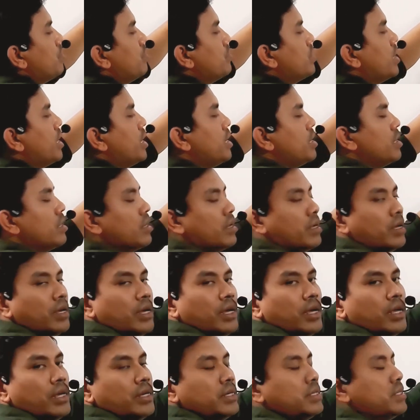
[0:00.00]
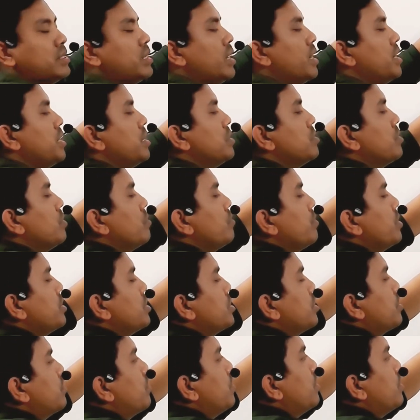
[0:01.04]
that tan is always equal